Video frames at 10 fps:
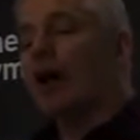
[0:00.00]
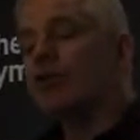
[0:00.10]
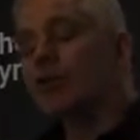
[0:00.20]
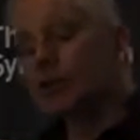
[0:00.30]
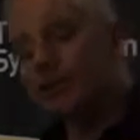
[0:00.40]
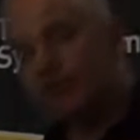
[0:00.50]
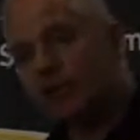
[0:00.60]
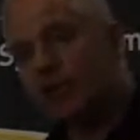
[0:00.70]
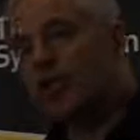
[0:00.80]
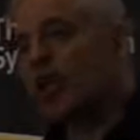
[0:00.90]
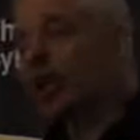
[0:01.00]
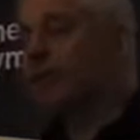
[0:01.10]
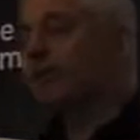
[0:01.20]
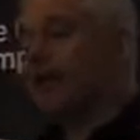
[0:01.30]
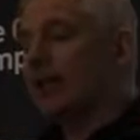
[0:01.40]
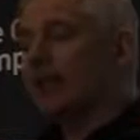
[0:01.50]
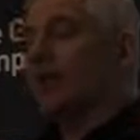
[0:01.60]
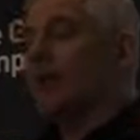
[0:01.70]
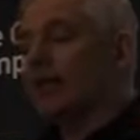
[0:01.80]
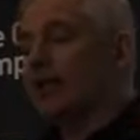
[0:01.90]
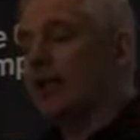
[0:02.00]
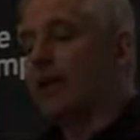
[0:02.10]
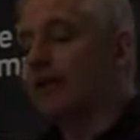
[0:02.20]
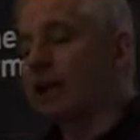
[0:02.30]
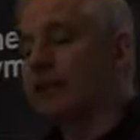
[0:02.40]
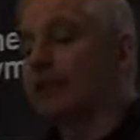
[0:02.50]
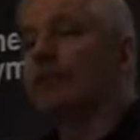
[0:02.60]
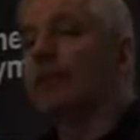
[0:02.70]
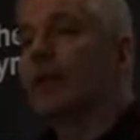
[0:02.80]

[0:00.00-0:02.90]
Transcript: a significant chunk of the value from money manufacture